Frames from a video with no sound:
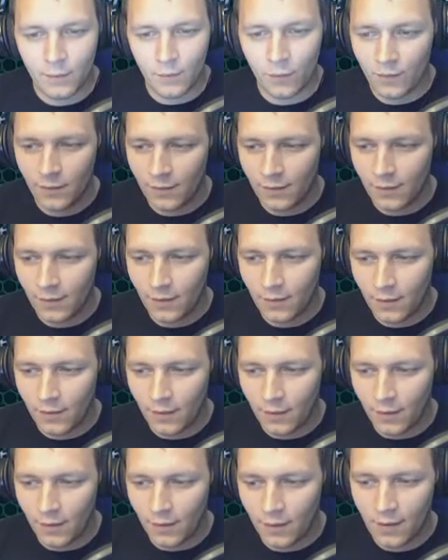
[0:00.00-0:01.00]
of,
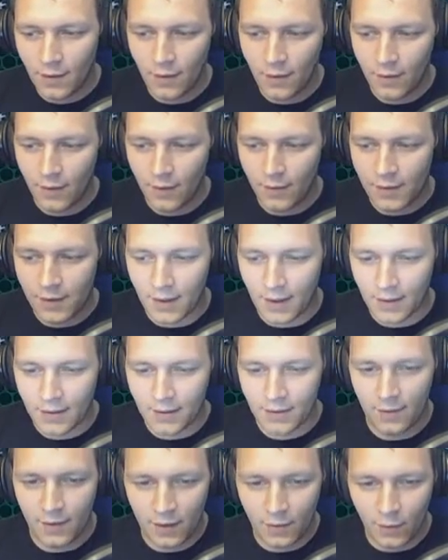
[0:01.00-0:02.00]
the
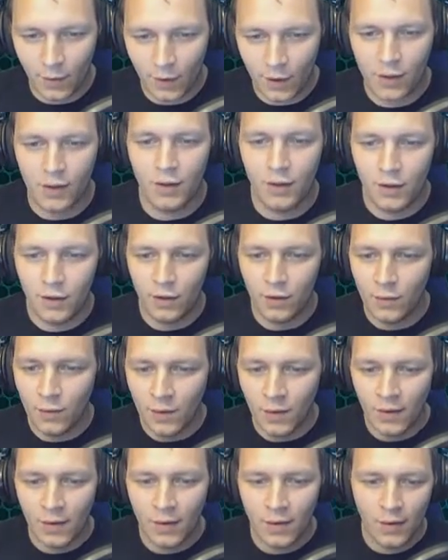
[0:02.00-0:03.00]
interactivity, what you could
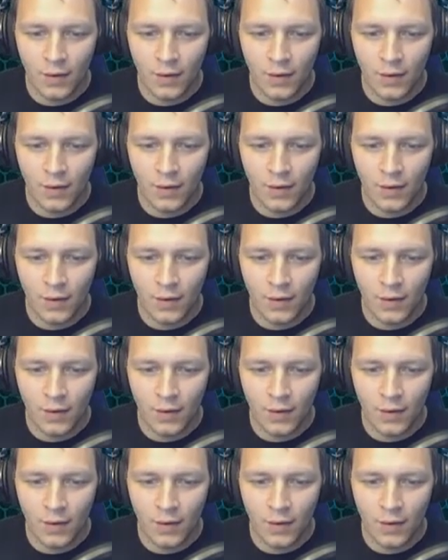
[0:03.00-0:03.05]
do.